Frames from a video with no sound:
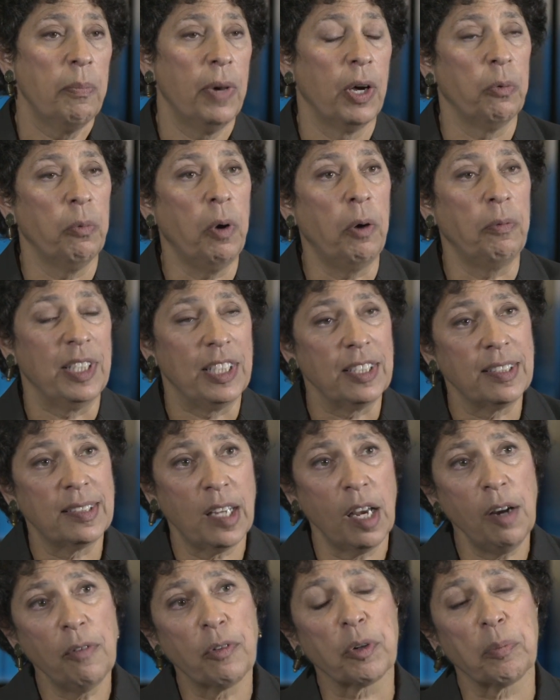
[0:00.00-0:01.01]
But what we
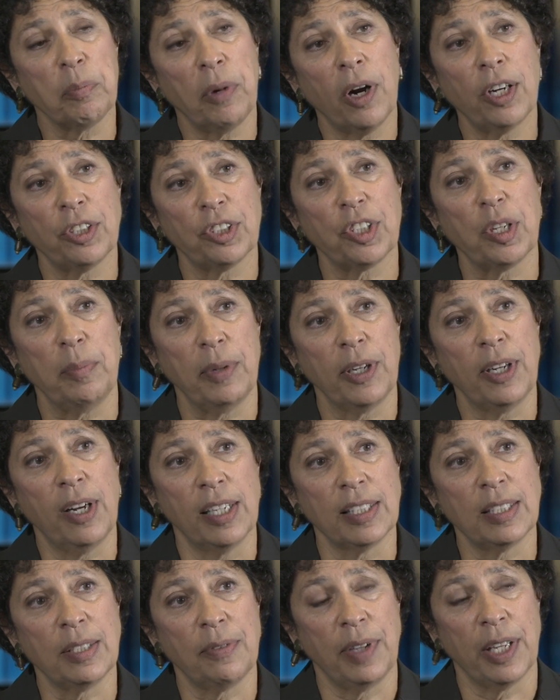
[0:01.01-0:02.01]
discovered, partially
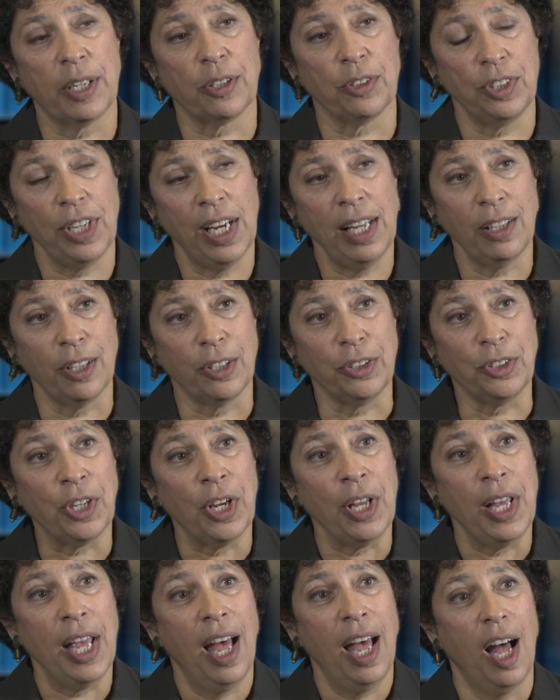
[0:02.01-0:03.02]
because of their challenge,
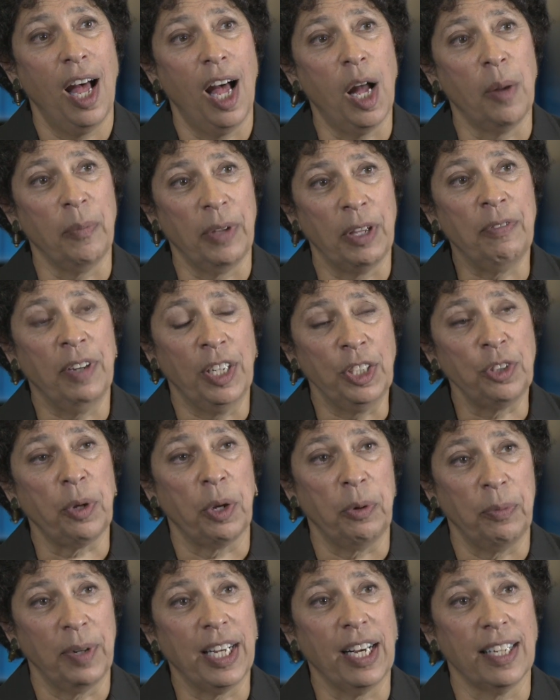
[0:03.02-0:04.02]
um,
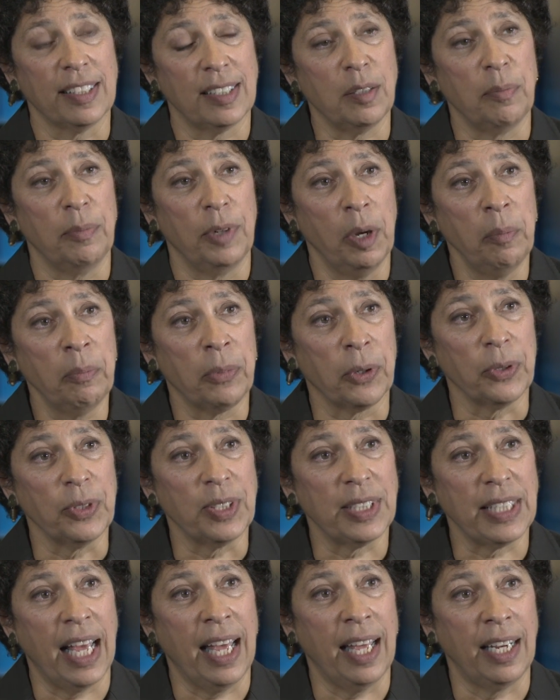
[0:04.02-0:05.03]
eventually we got some
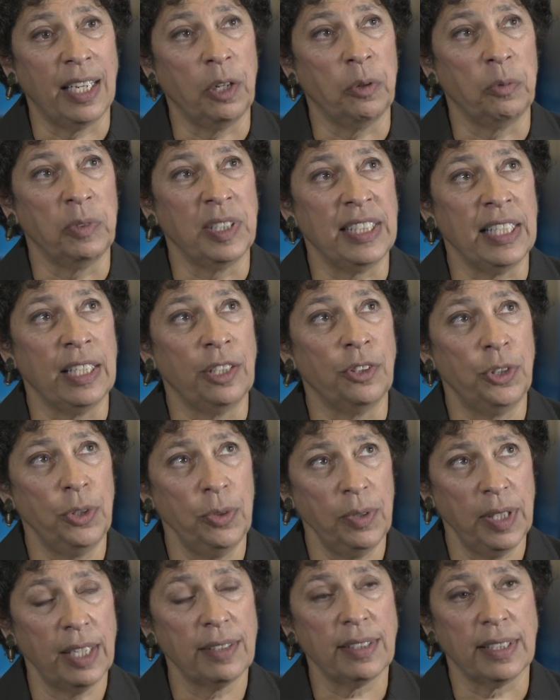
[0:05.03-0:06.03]
numbers, and it was in
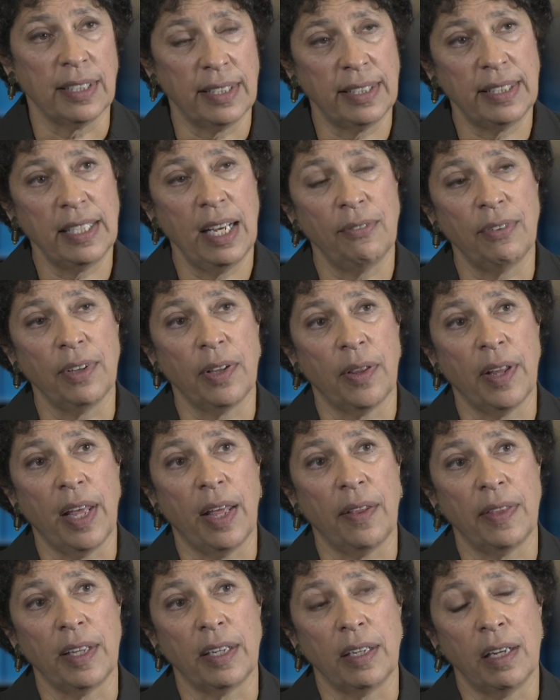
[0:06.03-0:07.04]
2007
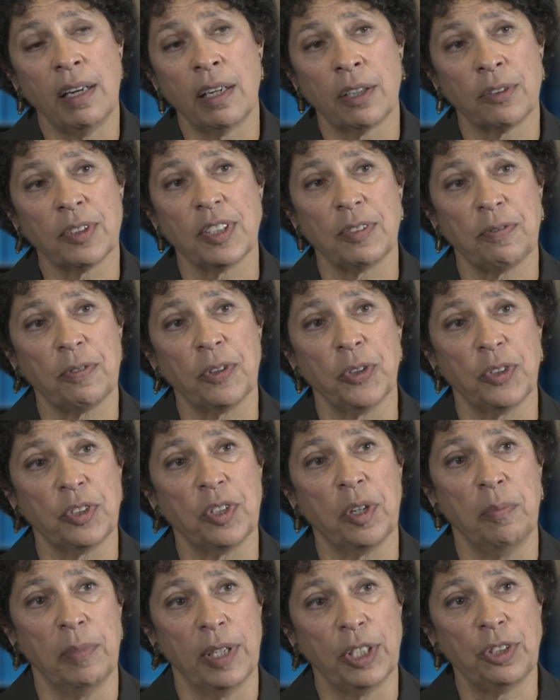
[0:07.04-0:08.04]
that the Congress first
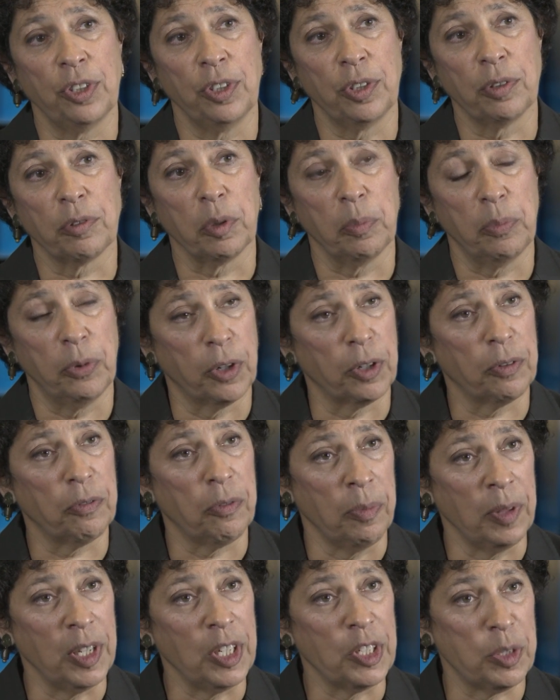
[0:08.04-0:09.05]
commissioned a report
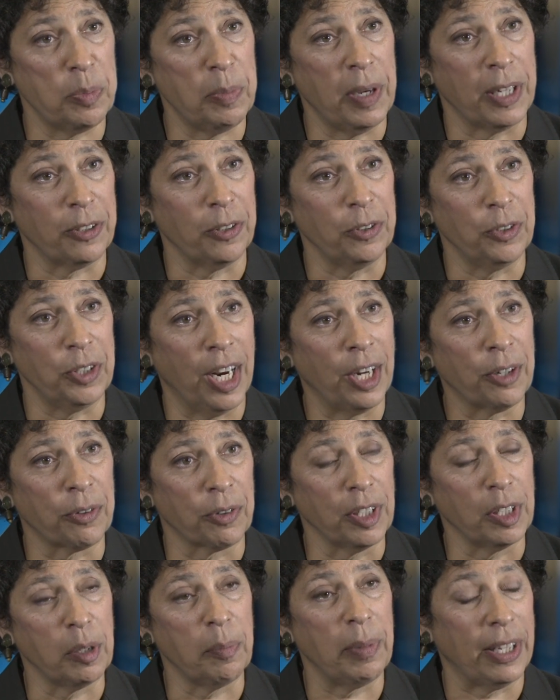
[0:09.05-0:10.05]
from the Inspector
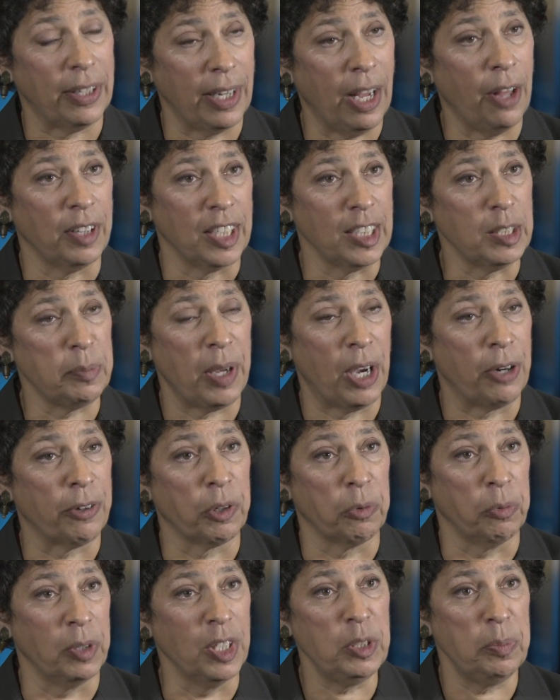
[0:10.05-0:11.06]
General about how this
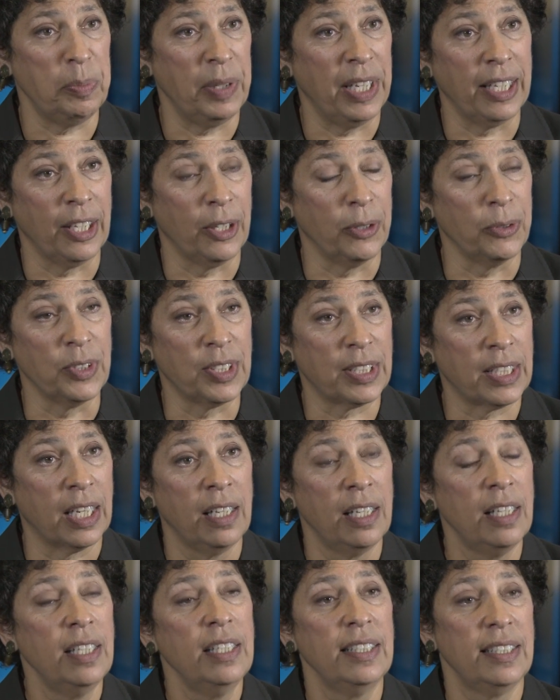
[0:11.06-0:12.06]
power was being used.
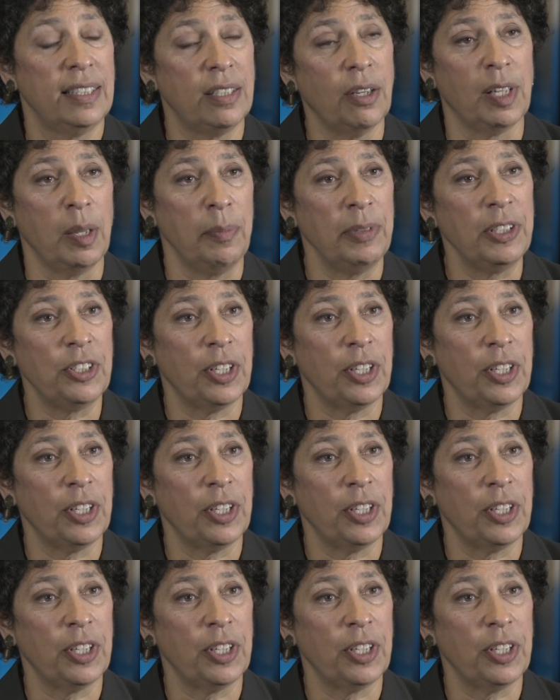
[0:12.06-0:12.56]
So let me